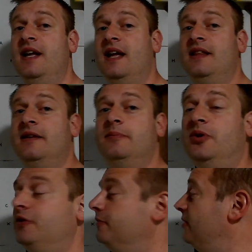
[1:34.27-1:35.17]
And then
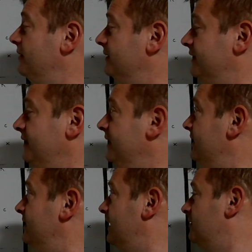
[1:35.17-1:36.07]
more importantly,
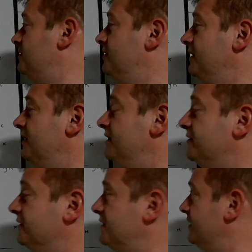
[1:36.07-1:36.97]
and I'll show you the
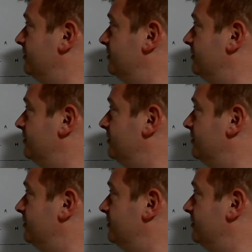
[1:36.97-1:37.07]
difference here